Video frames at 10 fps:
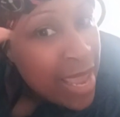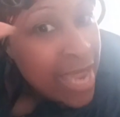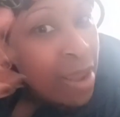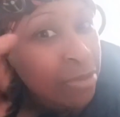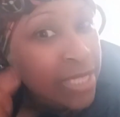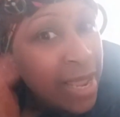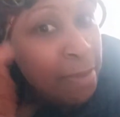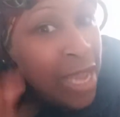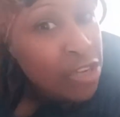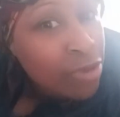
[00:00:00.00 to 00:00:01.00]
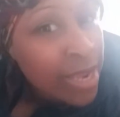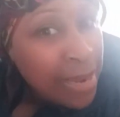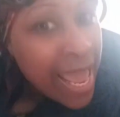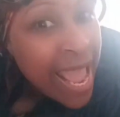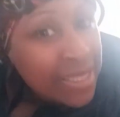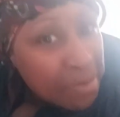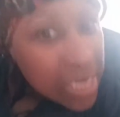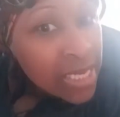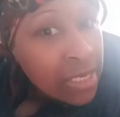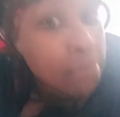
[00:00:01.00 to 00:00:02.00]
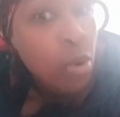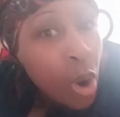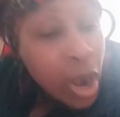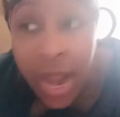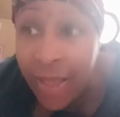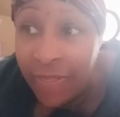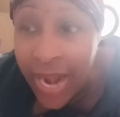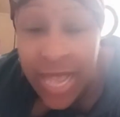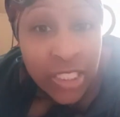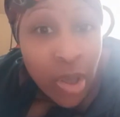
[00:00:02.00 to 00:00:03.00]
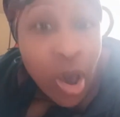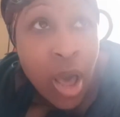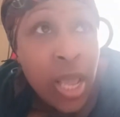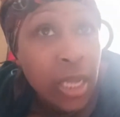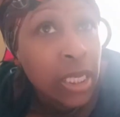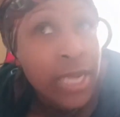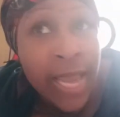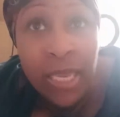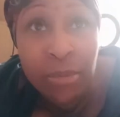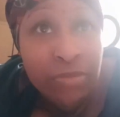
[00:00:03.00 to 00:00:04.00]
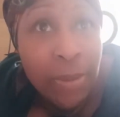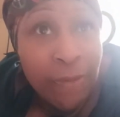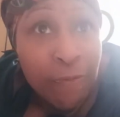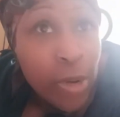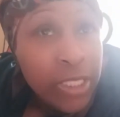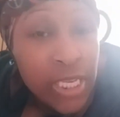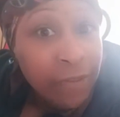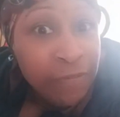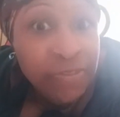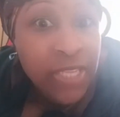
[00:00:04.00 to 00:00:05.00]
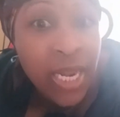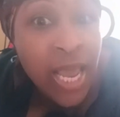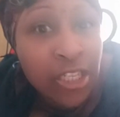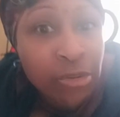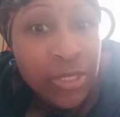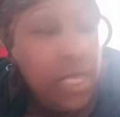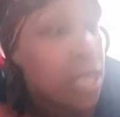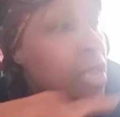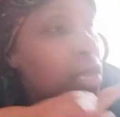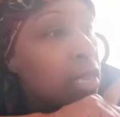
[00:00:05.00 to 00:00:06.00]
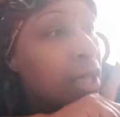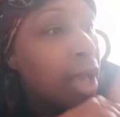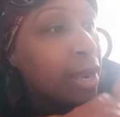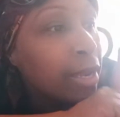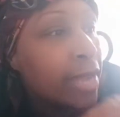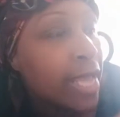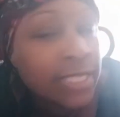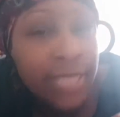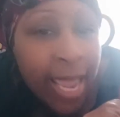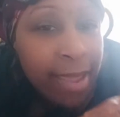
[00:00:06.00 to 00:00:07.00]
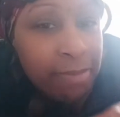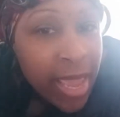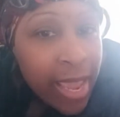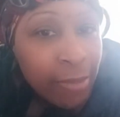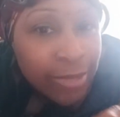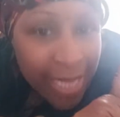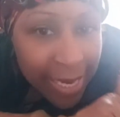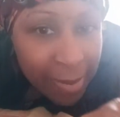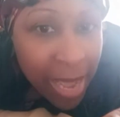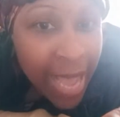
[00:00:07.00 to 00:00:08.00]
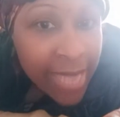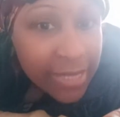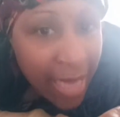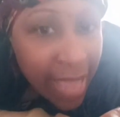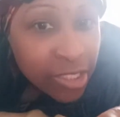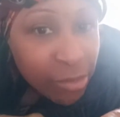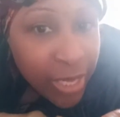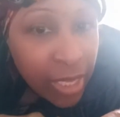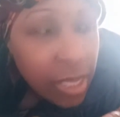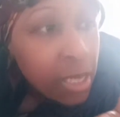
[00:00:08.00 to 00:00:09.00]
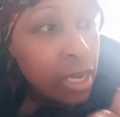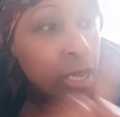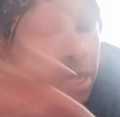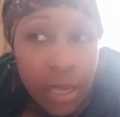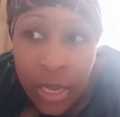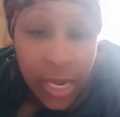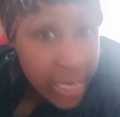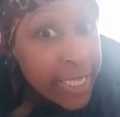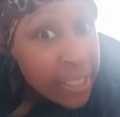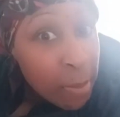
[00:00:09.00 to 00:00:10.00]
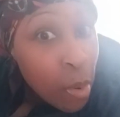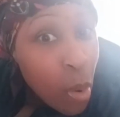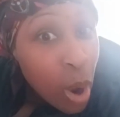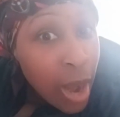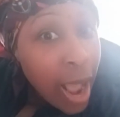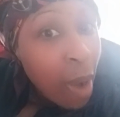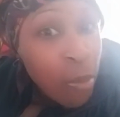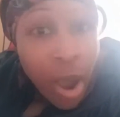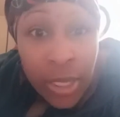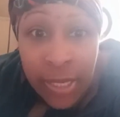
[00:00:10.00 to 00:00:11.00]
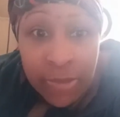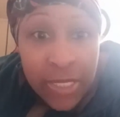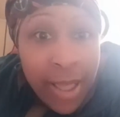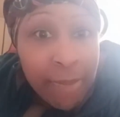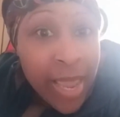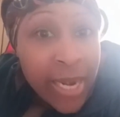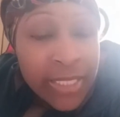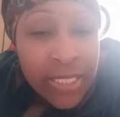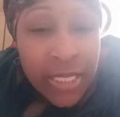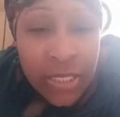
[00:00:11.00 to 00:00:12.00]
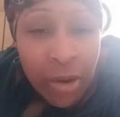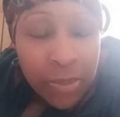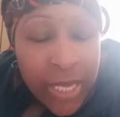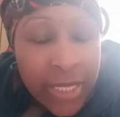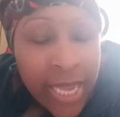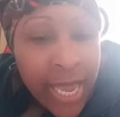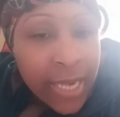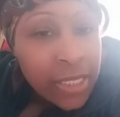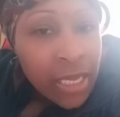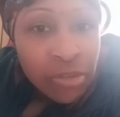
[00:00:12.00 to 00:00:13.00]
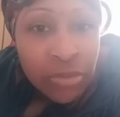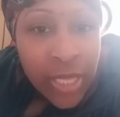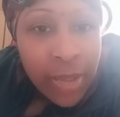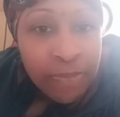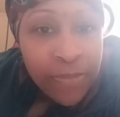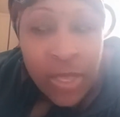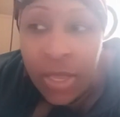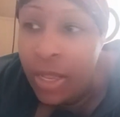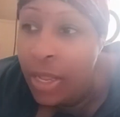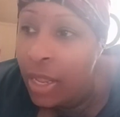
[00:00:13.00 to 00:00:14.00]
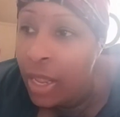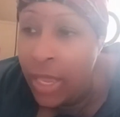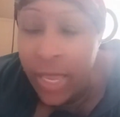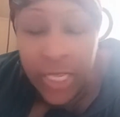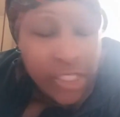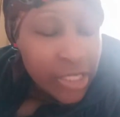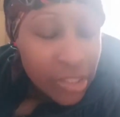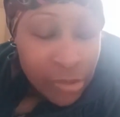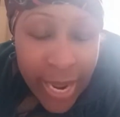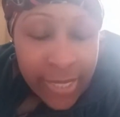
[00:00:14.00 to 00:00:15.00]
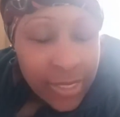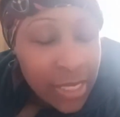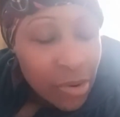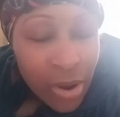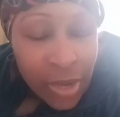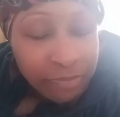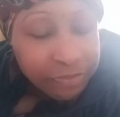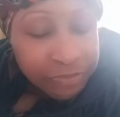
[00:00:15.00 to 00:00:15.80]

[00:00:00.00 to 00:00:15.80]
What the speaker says: man that was in my dream last month. The Moor that I saw looked like he was from the 14 or 1500s. That same man was in the mosque last week. And he's a Moor. I walked up to that man. I said, sir, please, I got to tell you something. It's just crazy, y'all,